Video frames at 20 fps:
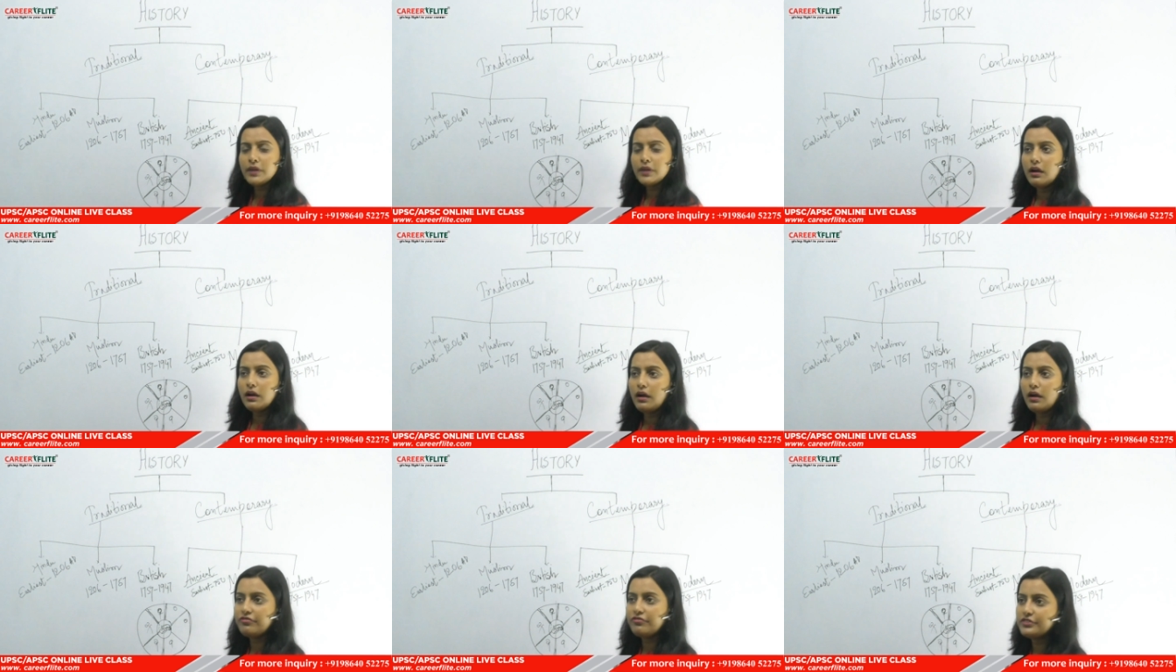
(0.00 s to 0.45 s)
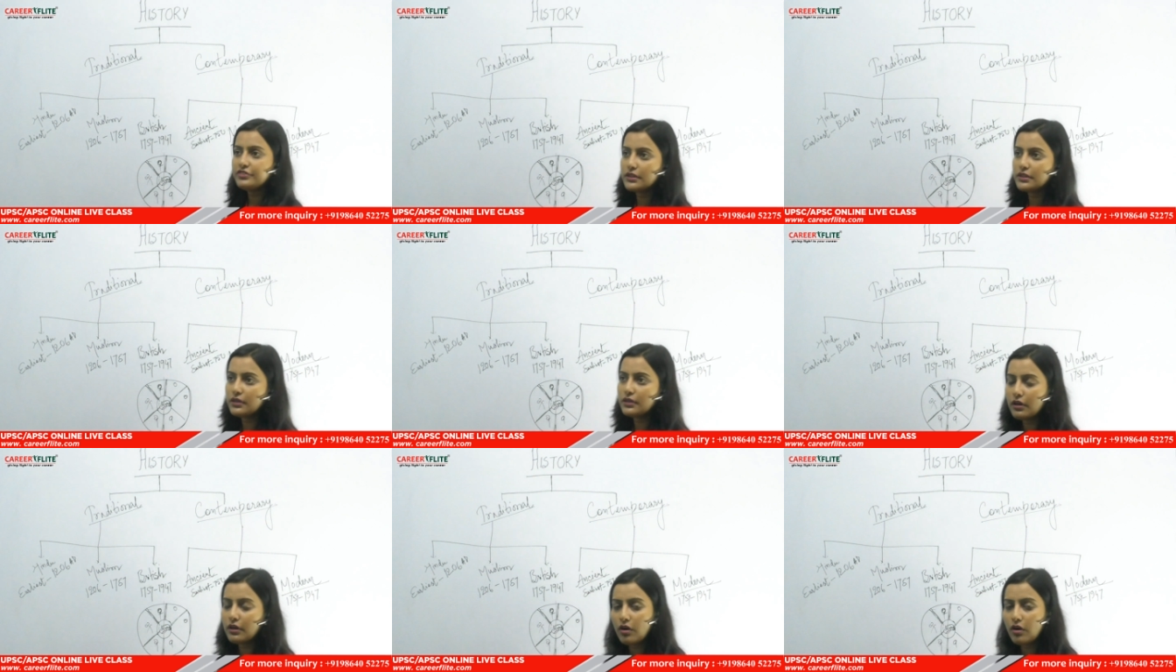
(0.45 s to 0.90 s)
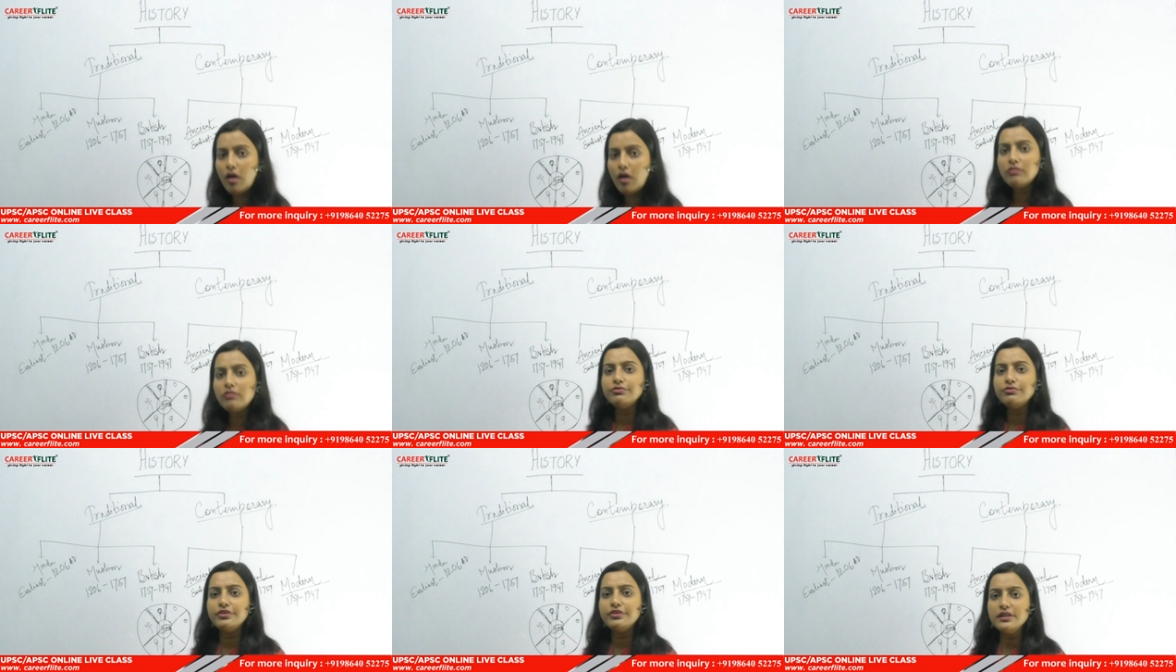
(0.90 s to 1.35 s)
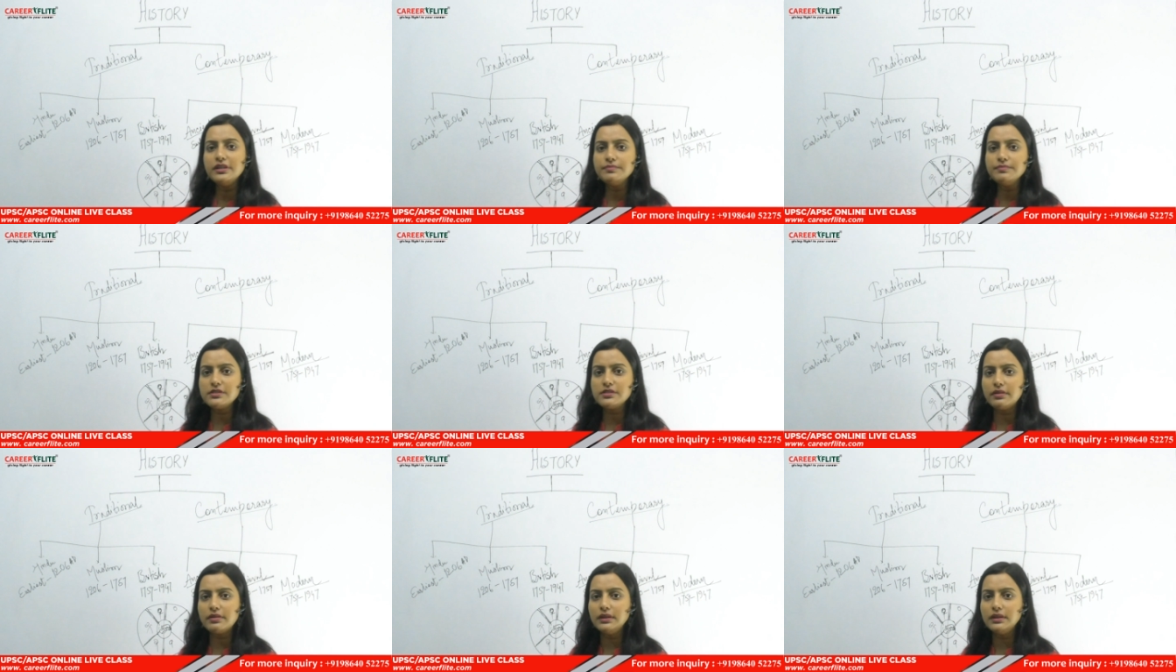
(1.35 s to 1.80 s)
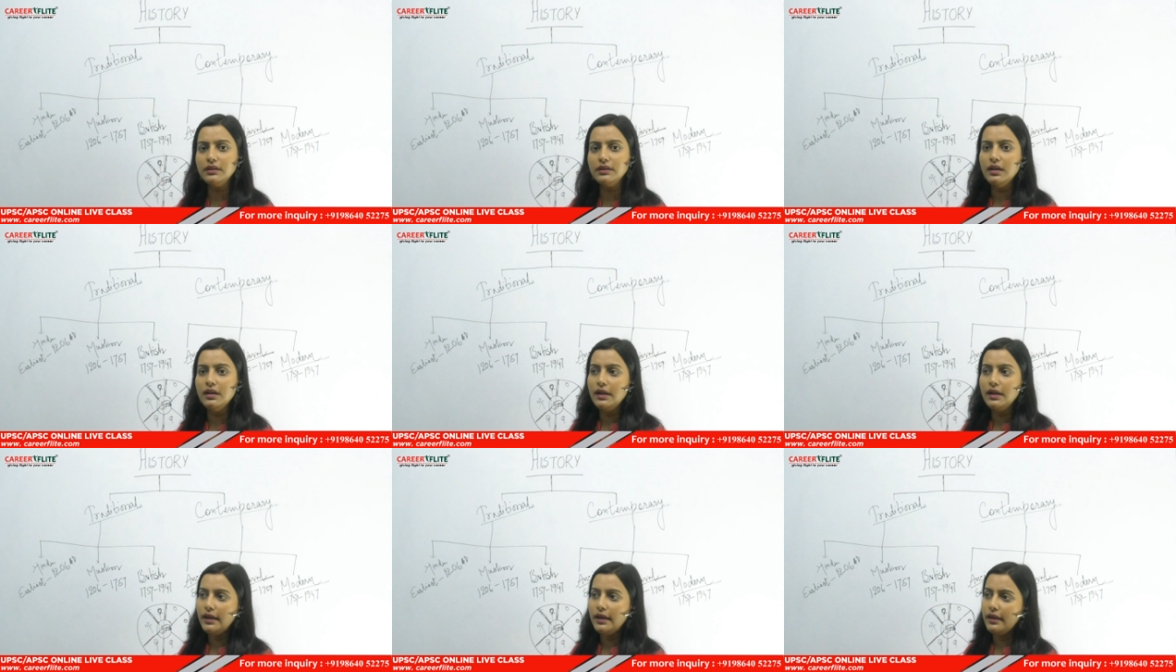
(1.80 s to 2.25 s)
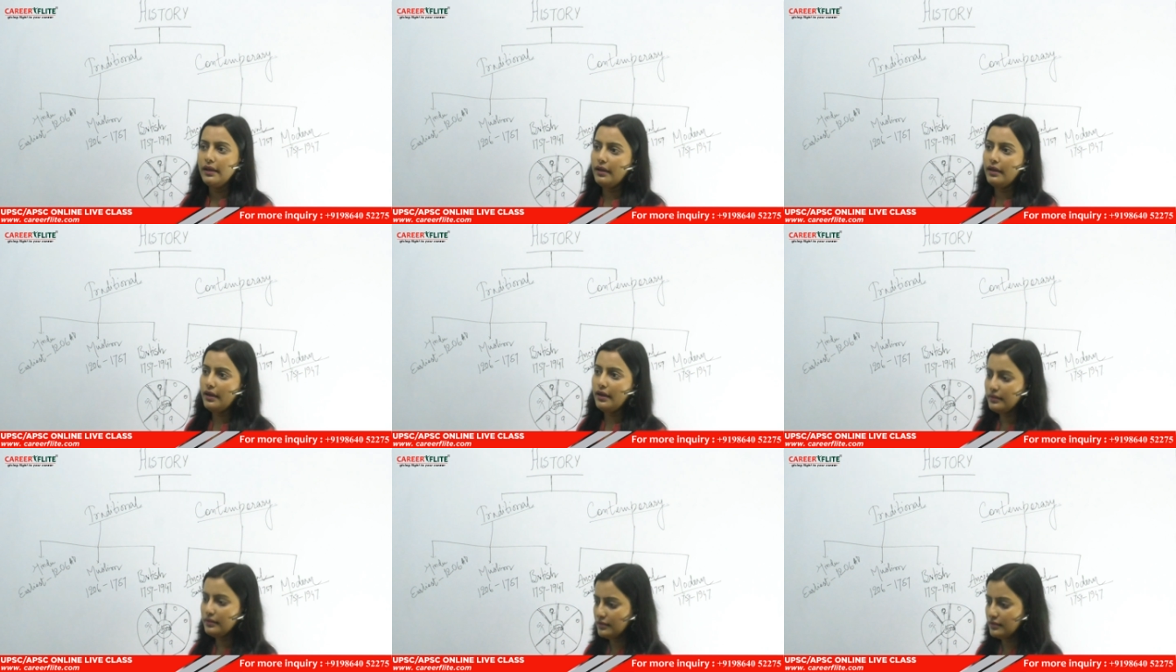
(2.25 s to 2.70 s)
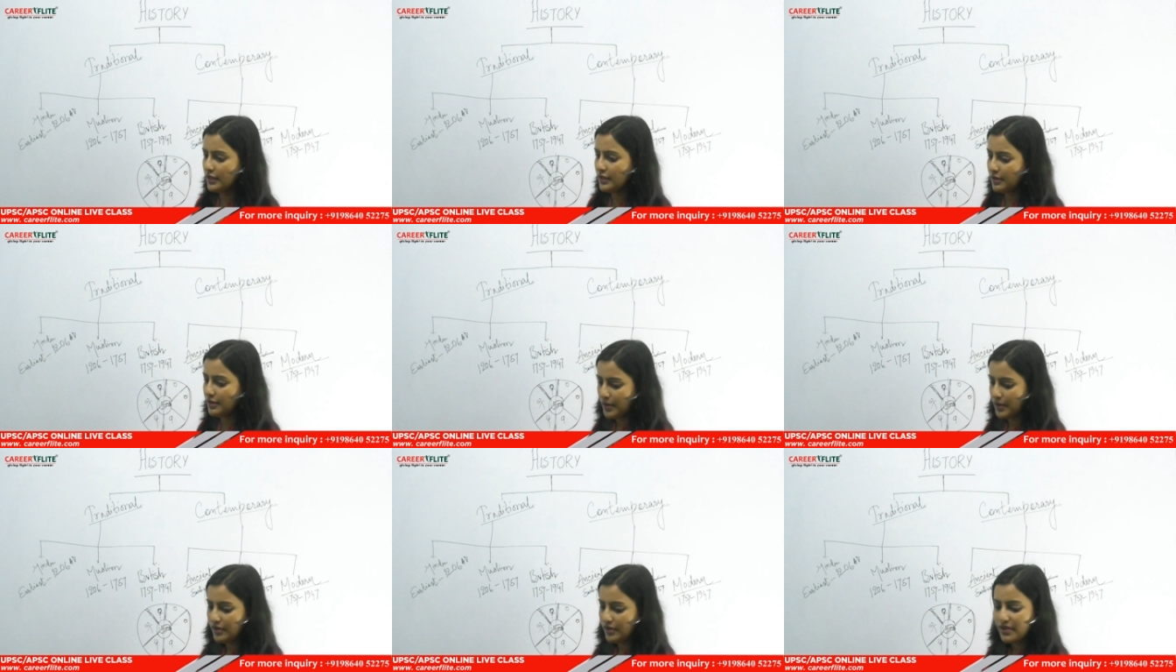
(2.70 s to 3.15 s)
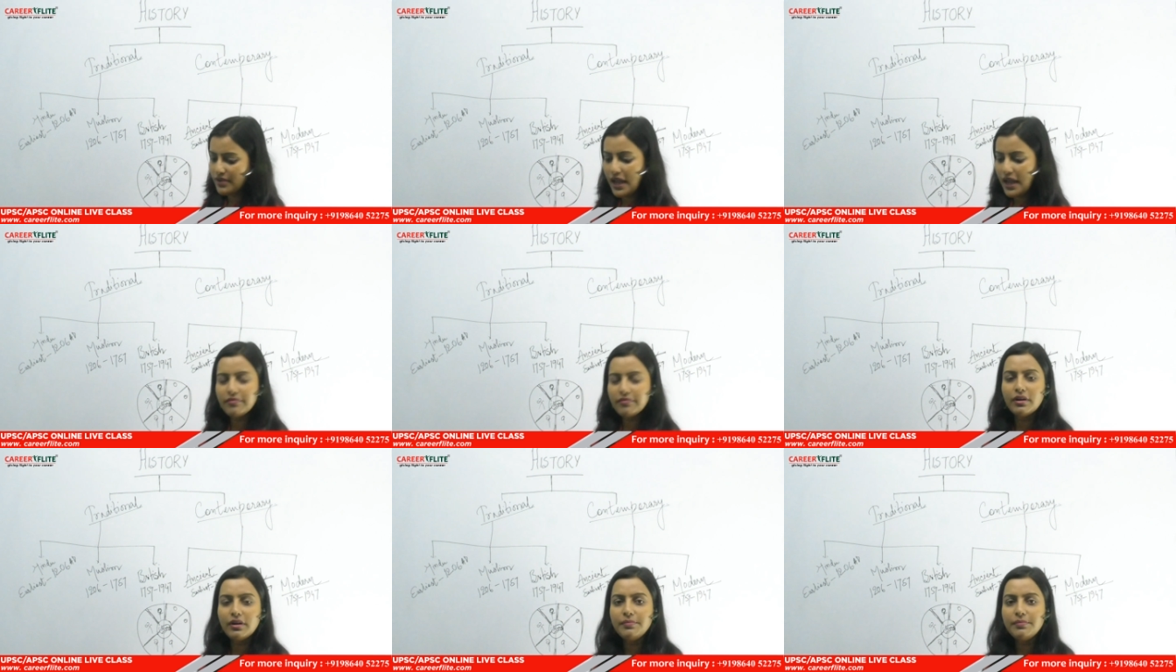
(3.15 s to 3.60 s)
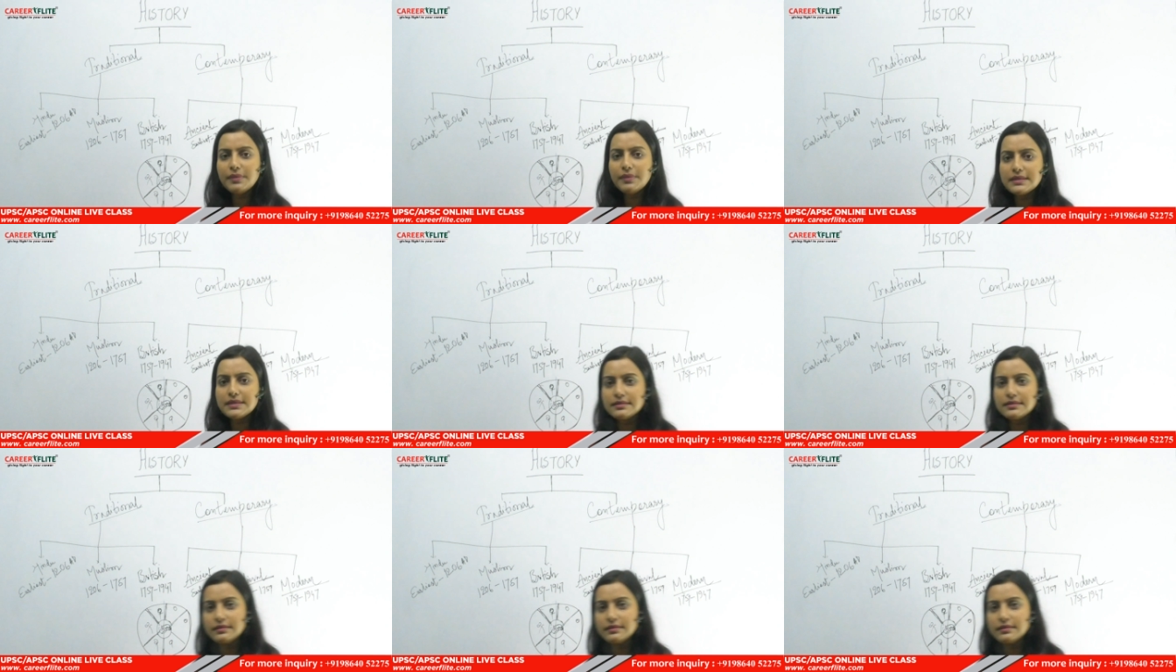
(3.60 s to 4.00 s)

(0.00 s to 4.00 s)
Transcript: after a long freedom struggle, and thereby we have our present